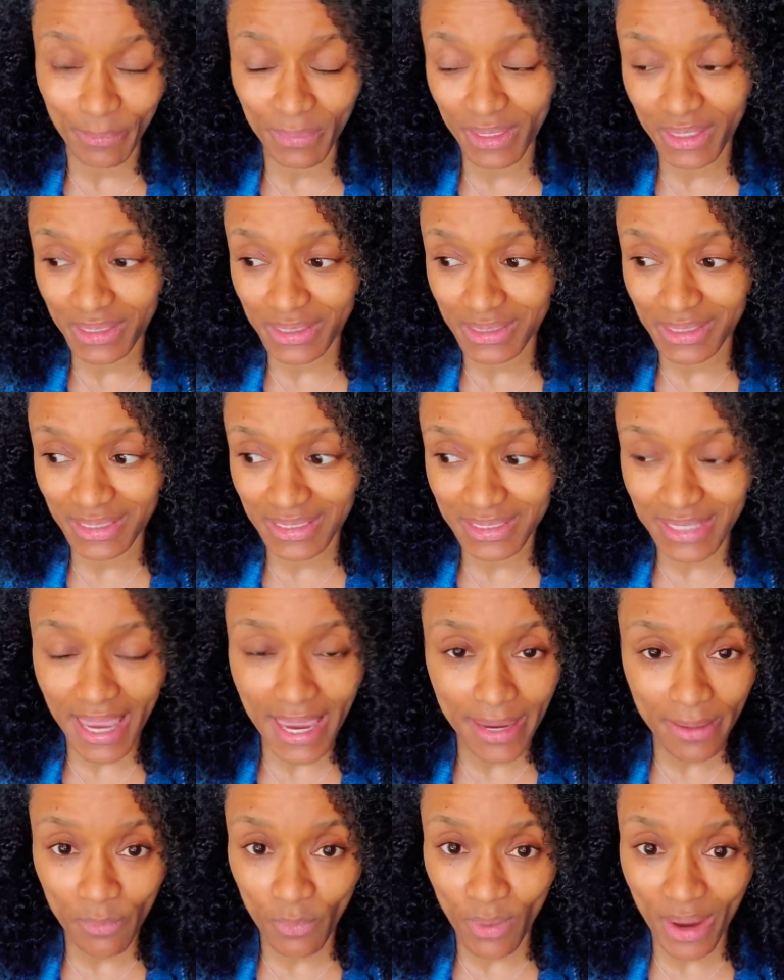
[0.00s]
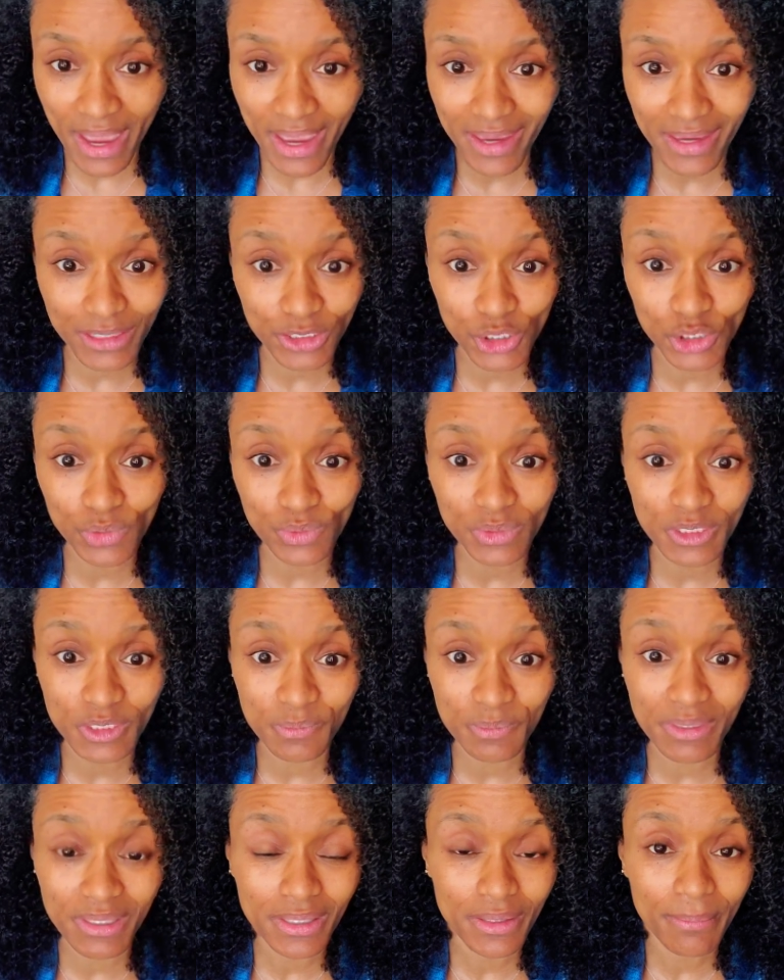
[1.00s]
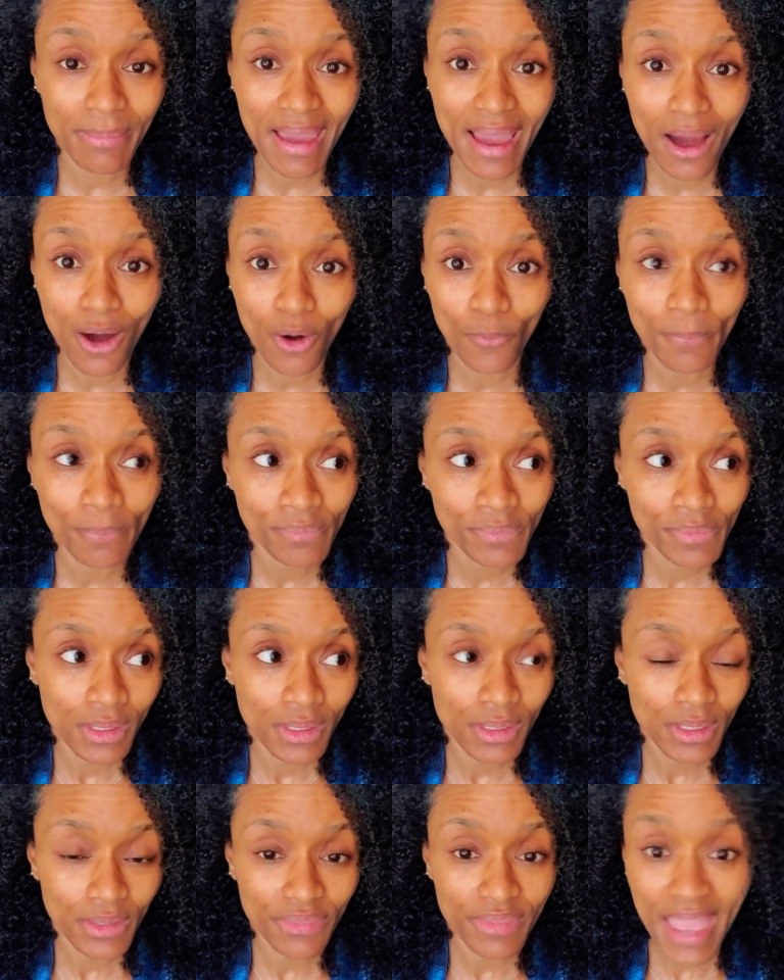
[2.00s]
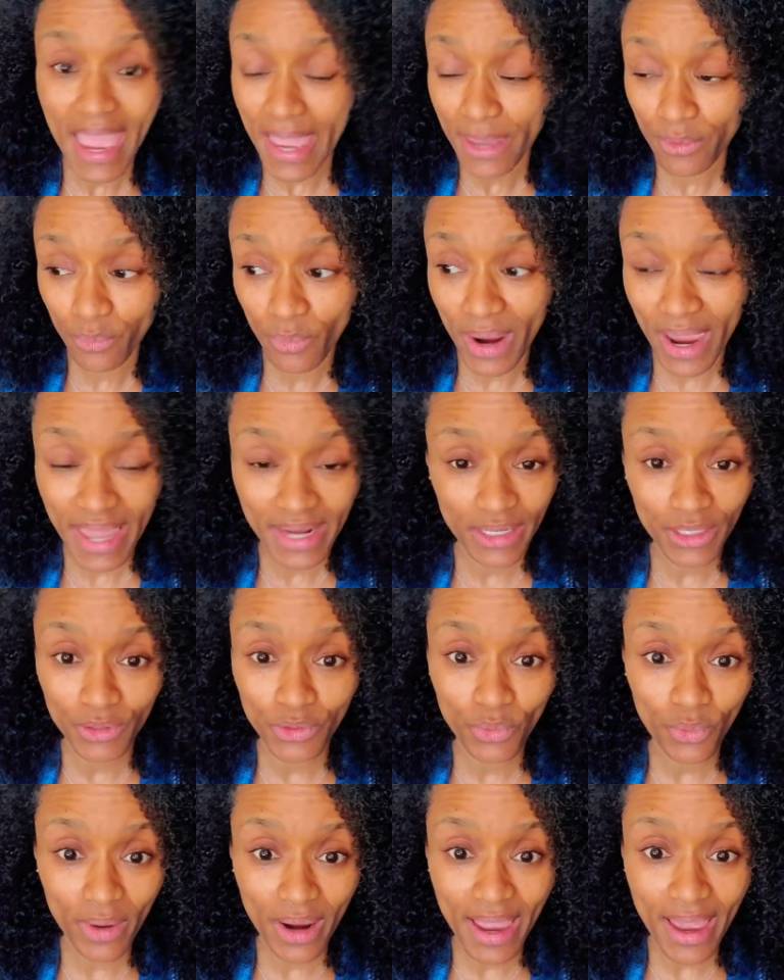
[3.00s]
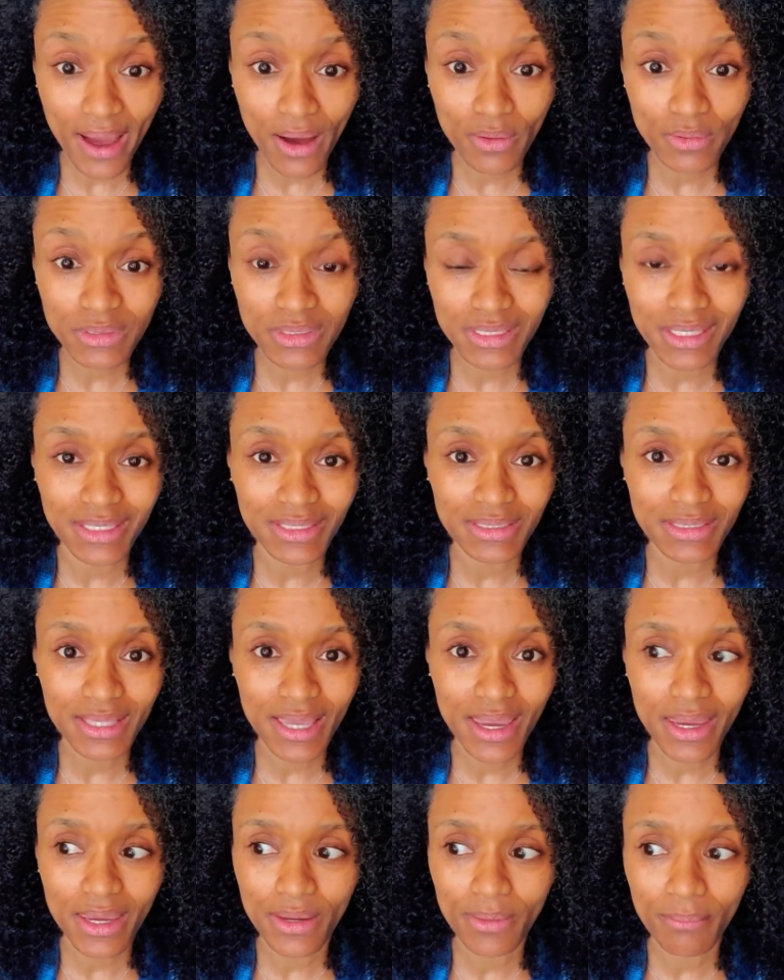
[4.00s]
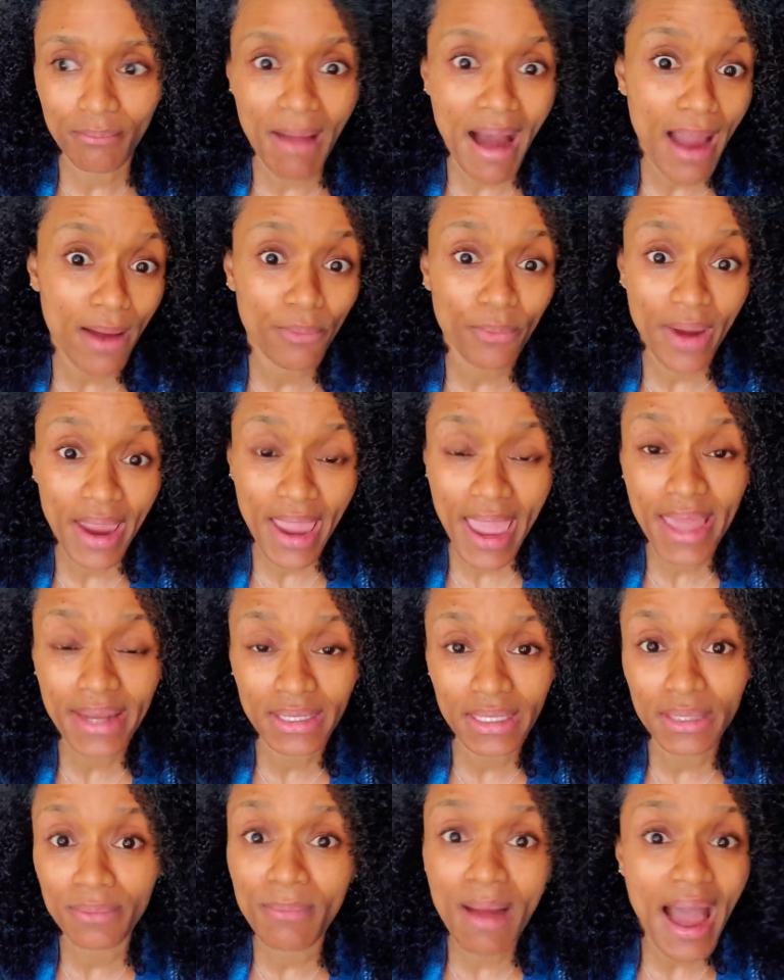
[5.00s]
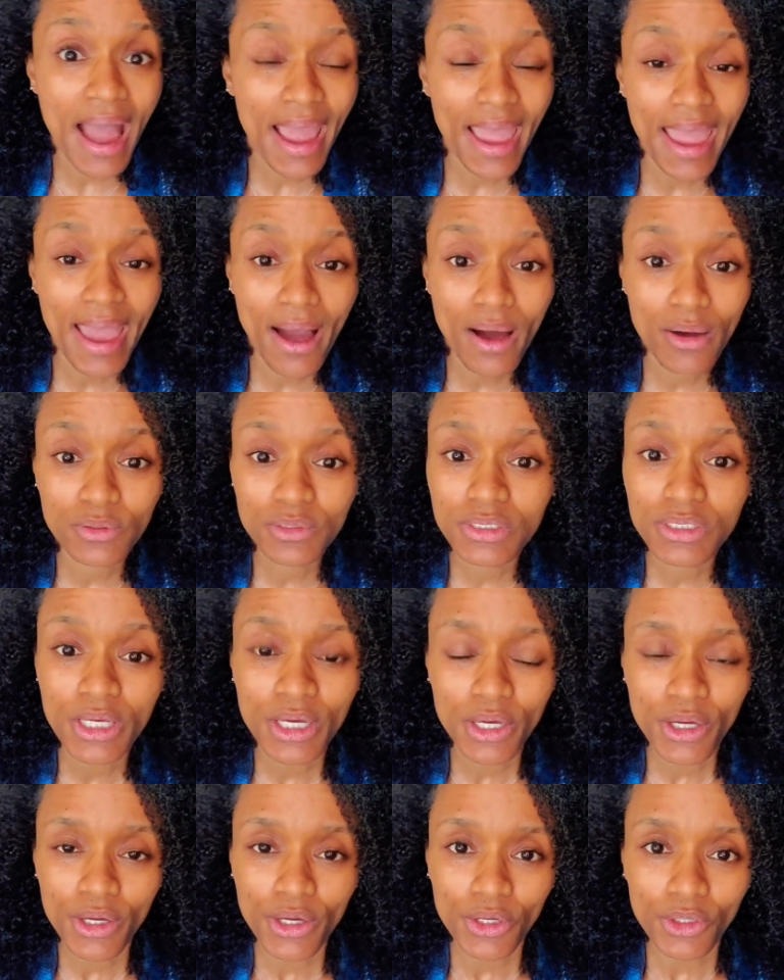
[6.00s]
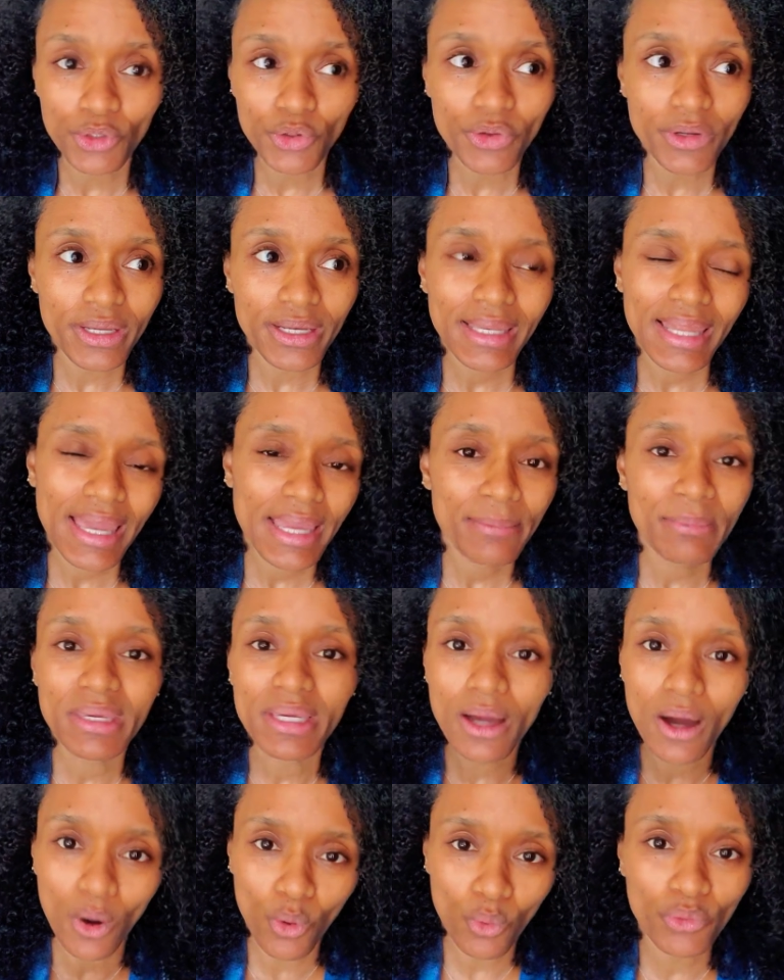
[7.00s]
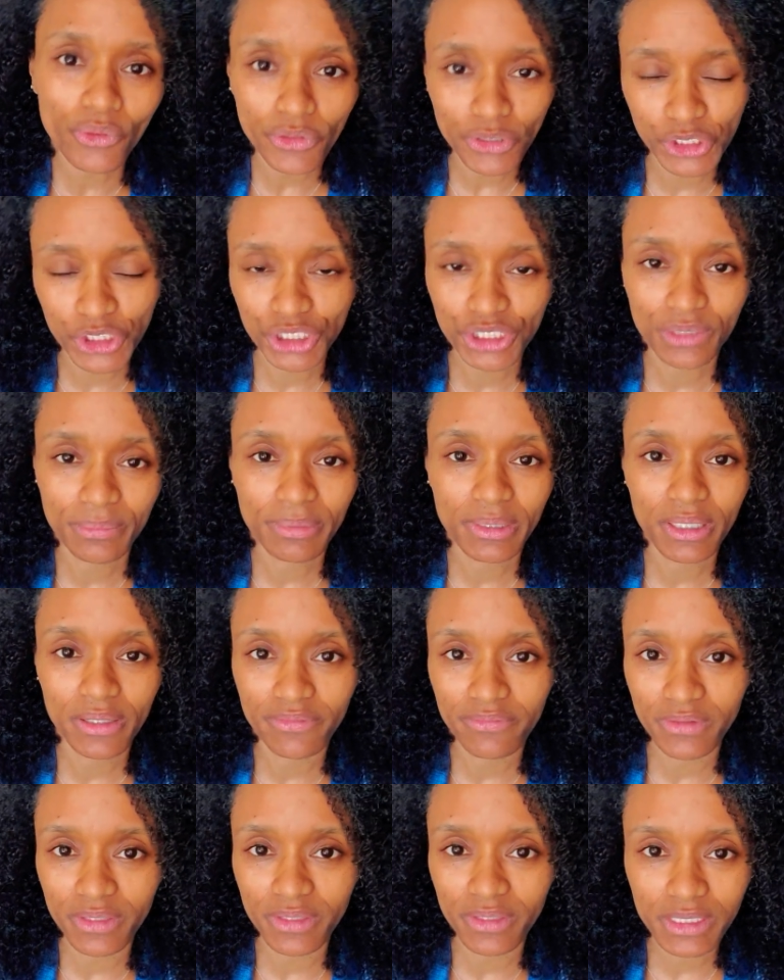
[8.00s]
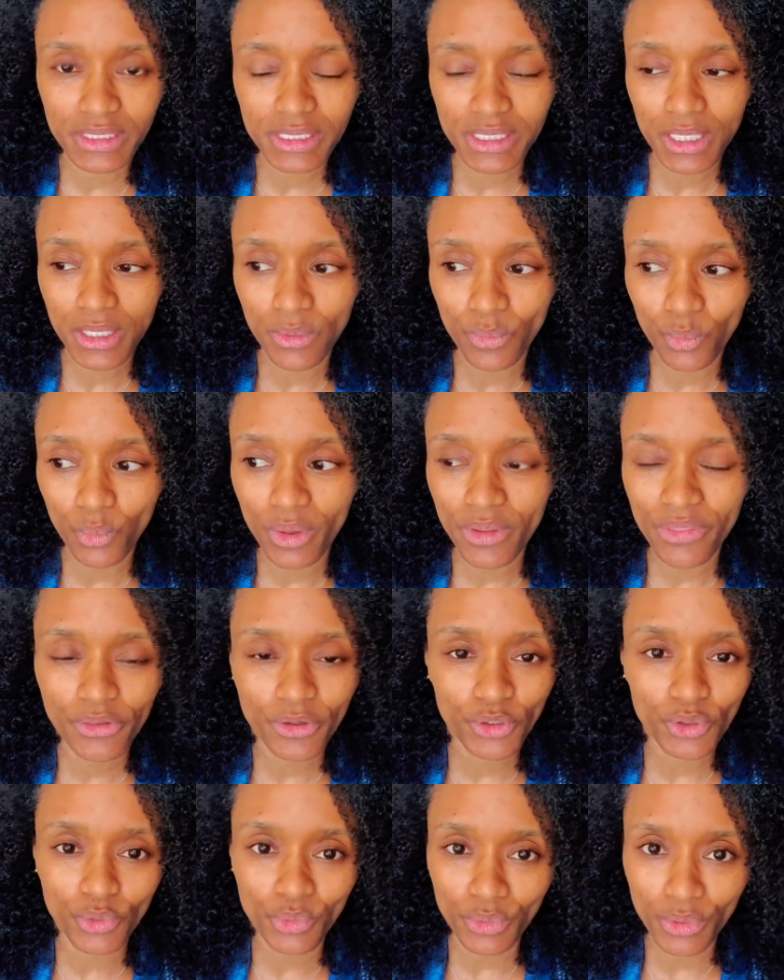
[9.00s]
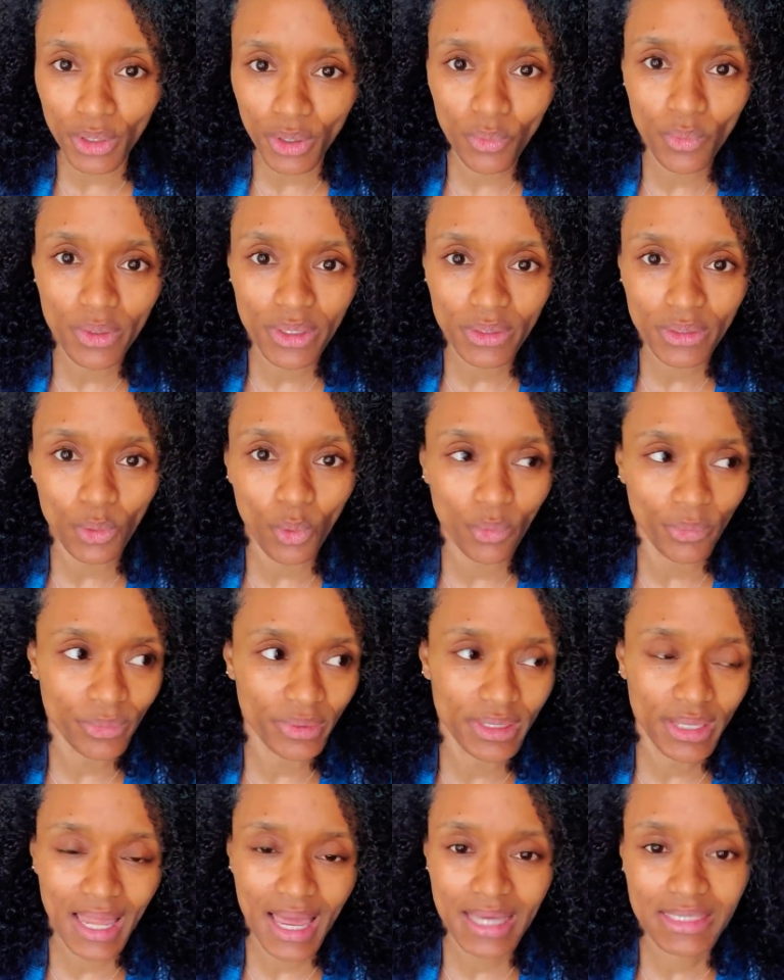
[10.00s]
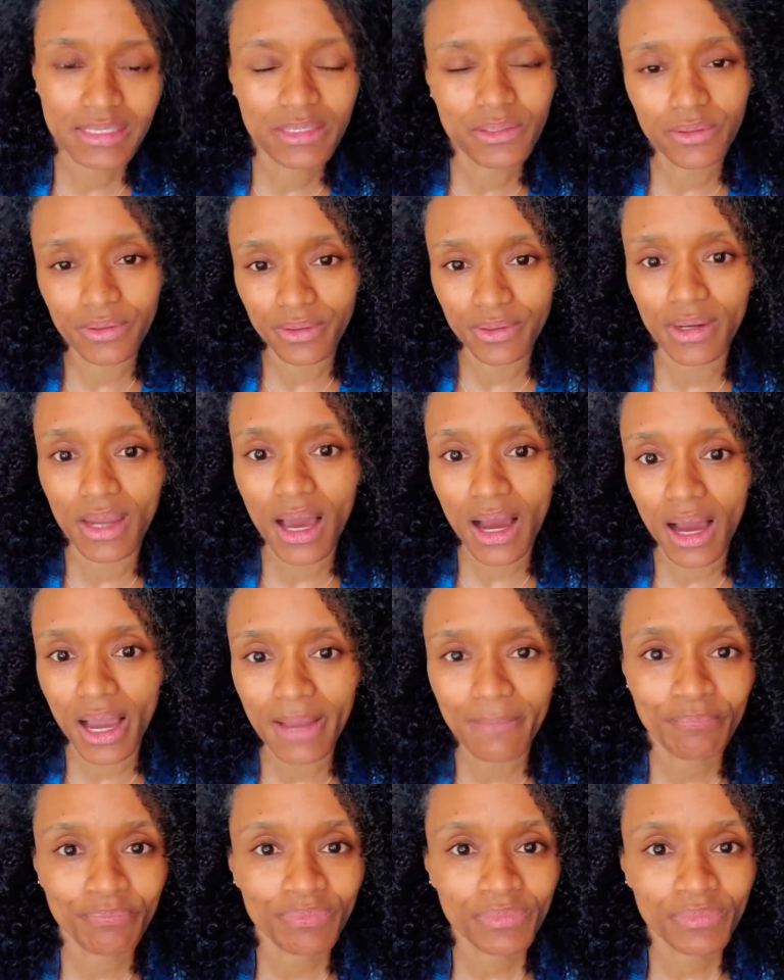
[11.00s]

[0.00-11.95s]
Because the same way as you would speak about that rat in your house and say my rat in my house, you're claiming ownership of it, whether you know it or realize it or not.